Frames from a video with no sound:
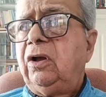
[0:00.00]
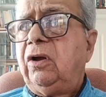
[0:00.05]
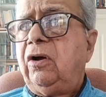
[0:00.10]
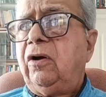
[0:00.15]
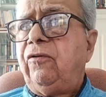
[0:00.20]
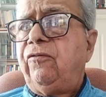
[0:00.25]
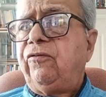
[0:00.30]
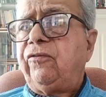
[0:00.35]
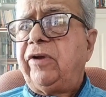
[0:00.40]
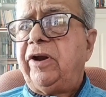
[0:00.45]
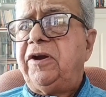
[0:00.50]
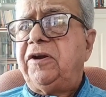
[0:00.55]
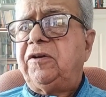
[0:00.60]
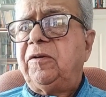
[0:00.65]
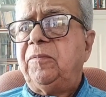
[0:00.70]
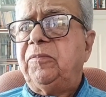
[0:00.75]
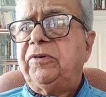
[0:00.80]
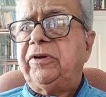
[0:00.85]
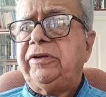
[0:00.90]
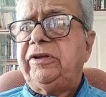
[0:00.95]
of
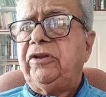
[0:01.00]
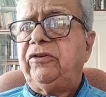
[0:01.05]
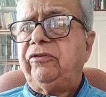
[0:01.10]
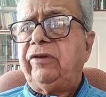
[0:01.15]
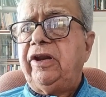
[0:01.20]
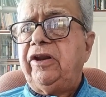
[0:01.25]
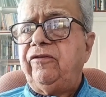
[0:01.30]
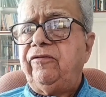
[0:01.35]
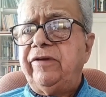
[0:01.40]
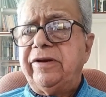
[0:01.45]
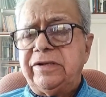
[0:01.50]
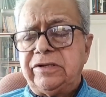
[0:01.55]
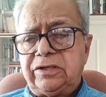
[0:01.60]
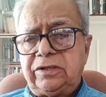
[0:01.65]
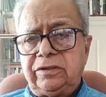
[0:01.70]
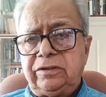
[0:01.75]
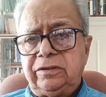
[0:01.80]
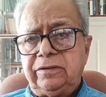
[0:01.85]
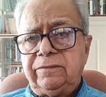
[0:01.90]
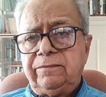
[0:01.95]
contemporary
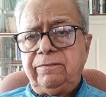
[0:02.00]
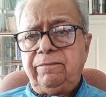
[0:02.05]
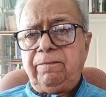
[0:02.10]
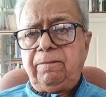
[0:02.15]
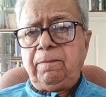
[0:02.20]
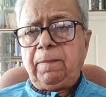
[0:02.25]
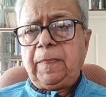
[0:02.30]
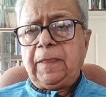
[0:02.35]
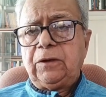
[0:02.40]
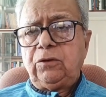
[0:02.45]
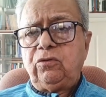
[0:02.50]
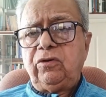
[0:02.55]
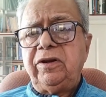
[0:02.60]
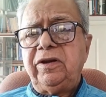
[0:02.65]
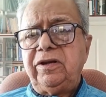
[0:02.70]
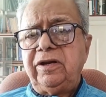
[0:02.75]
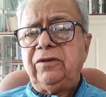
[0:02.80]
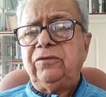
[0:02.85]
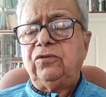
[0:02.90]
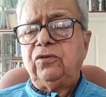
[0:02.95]
relevance to
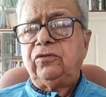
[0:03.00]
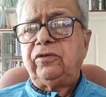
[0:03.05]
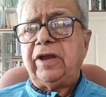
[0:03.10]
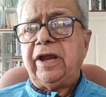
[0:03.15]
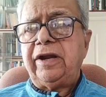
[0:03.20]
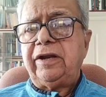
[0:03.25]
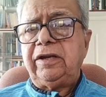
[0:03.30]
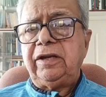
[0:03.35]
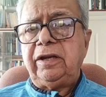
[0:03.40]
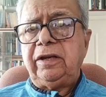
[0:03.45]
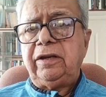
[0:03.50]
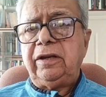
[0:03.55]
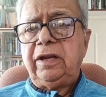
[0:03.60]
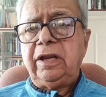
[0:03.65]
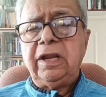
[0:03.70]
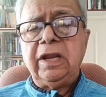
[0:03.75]
Indian society